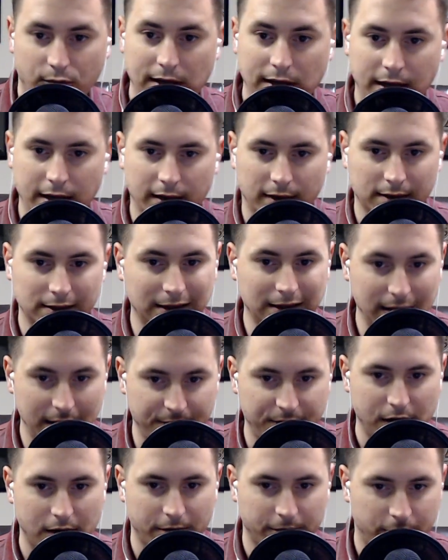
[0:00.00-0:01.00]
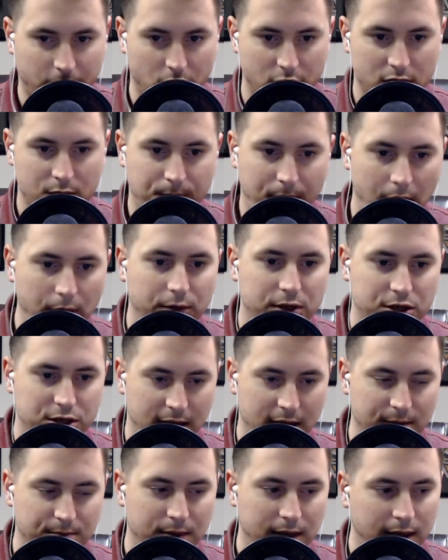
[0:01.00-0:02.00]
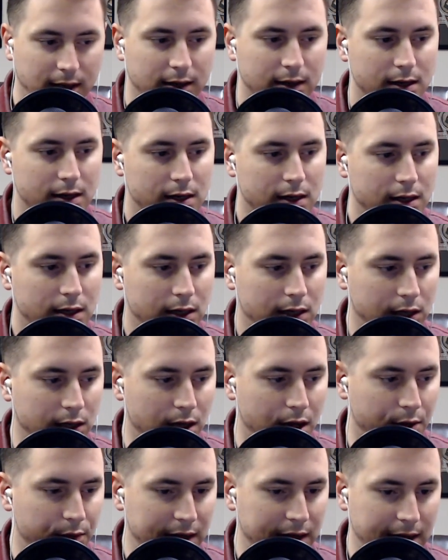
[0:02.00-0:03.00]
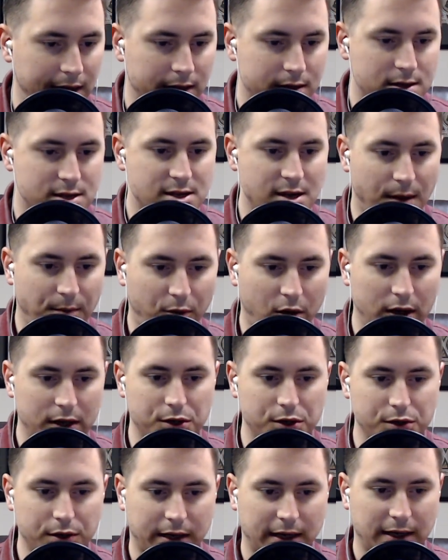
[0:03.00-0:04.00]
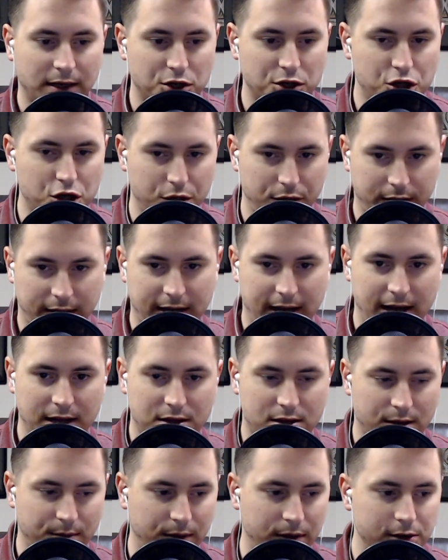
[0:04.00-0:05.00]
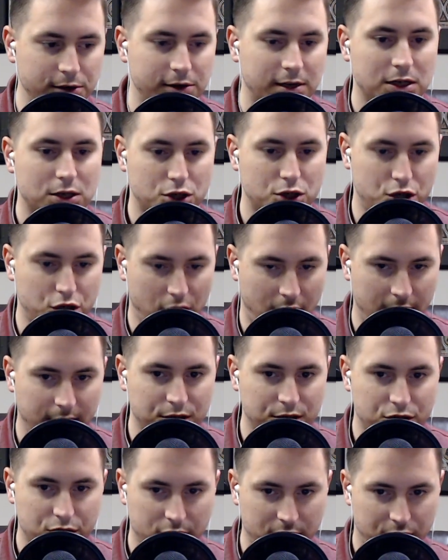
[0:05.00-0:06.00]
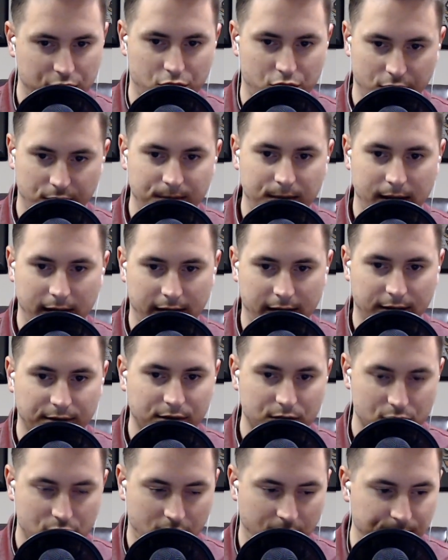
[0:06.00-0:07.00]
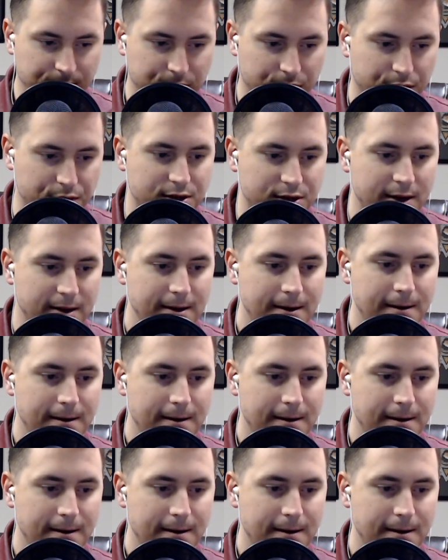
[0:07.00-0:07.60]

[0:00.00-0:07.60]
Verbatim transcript: We need a living voice, by which they mean, you know, we need someone who can adjudicate, someone who can judge the true meaning of the scriptures,